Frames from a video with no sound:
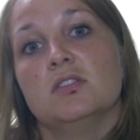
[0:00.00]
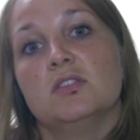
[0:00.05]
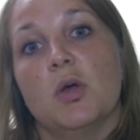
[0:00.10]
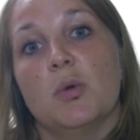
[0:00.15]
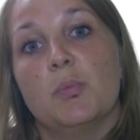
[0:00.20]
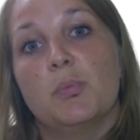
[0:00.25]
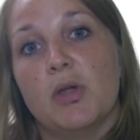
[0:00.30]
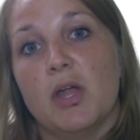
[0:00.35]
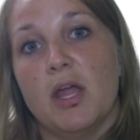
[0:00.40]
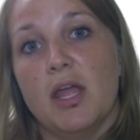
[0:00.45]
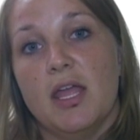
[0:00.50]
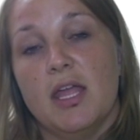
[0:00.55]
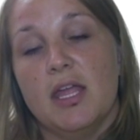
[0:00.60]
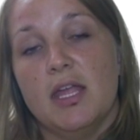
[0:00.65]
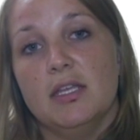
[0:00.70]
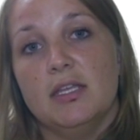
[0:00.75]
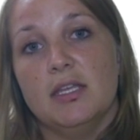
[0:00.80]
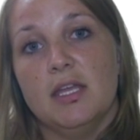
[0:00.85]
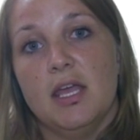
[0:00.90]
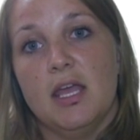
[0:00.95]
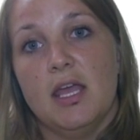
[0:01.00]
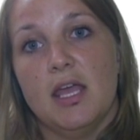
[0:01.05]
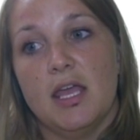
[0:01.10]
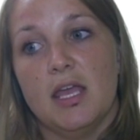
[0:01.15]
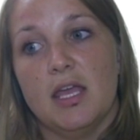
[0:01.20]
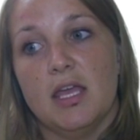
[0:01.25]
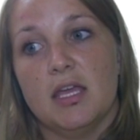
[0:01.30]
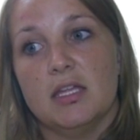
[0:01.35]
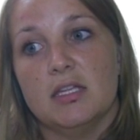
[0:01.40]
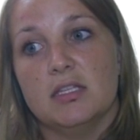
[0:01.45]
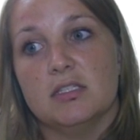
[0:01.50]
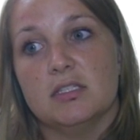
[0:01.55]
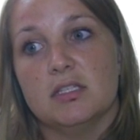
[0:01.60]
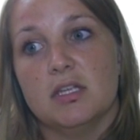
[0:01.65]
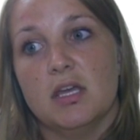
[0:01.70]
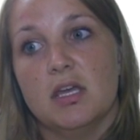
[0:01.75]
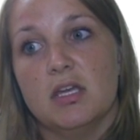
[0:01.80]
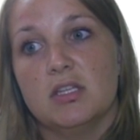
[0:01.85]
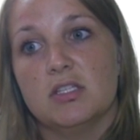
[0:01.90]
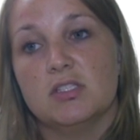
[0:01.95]
so praying
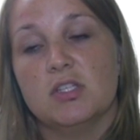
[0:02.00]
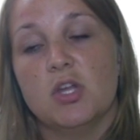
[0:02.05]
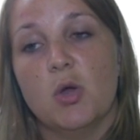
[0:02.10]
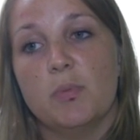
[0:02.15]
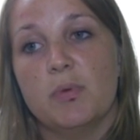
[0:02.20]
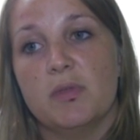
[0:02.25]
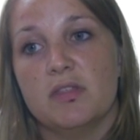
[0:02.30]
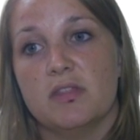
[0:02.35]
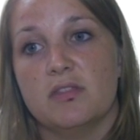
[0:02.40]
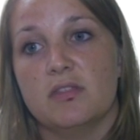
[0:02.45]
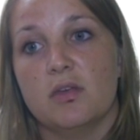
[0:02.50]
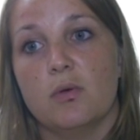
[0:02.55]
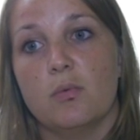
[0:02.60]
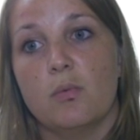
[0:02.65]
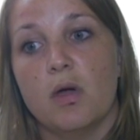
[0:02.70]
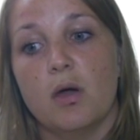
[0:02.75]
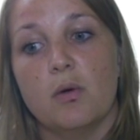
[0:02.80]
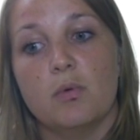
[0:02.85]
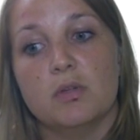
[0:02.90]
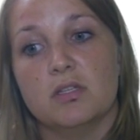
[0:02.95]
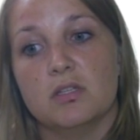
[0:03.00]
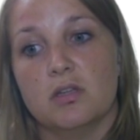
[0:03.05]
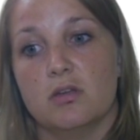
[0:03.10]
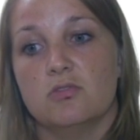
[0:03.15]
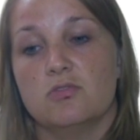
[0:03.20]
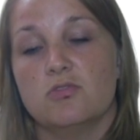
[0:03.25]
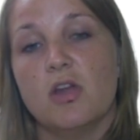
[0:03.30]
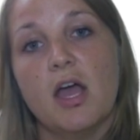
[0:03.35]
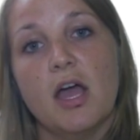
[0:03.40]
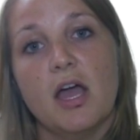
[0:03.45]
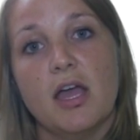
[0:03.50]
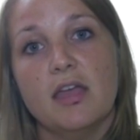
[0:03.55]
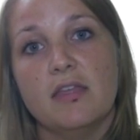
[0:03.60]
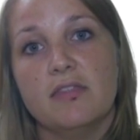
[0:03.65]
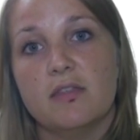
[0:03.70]
and just hoping that the well wouldn't go dry,